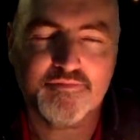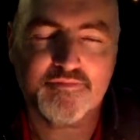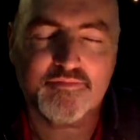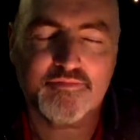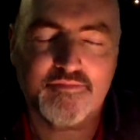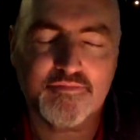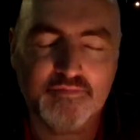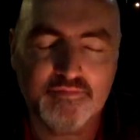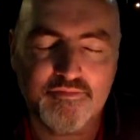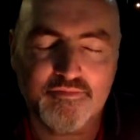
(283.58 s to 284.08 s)

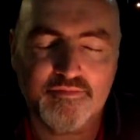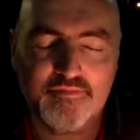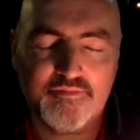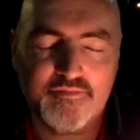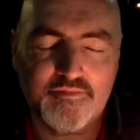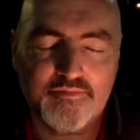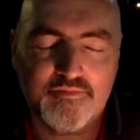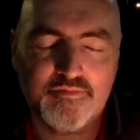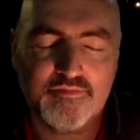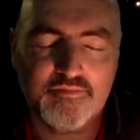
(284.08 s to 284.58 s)

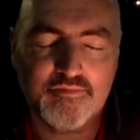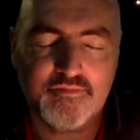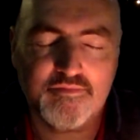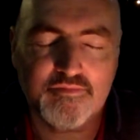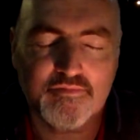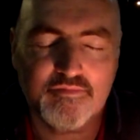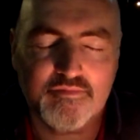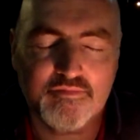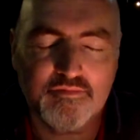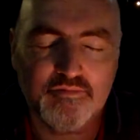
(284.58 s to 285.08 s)

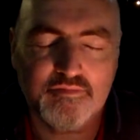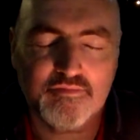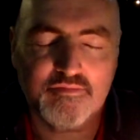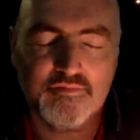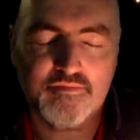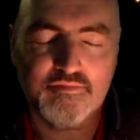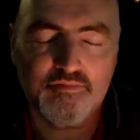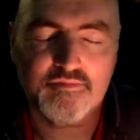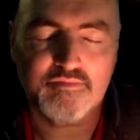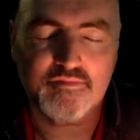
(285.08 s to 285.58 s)

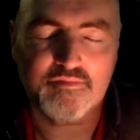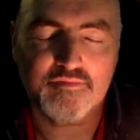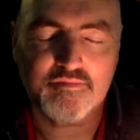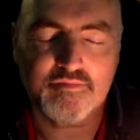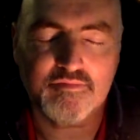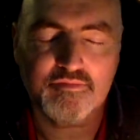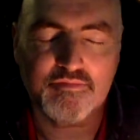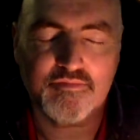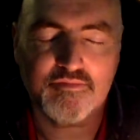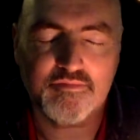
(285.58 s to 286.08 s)

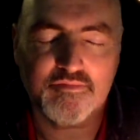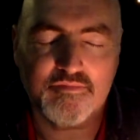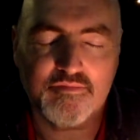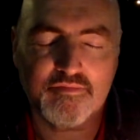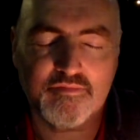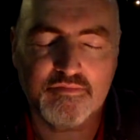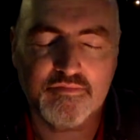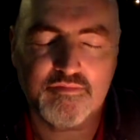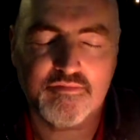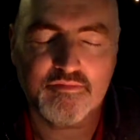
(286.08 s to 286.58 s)

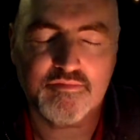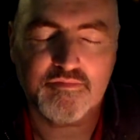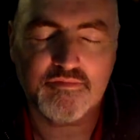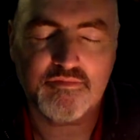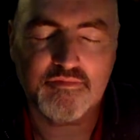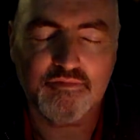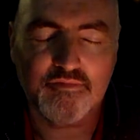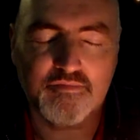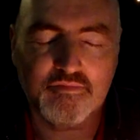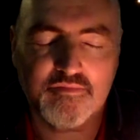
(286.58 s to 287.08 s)

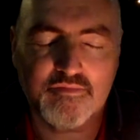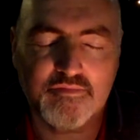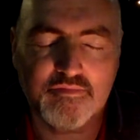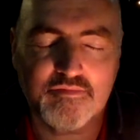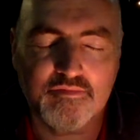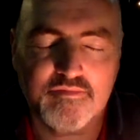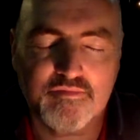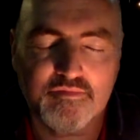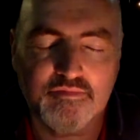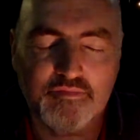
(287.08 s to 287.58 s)

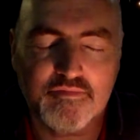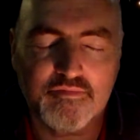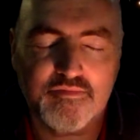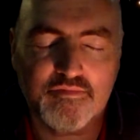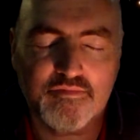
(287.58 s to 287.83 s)
Nobody speaks.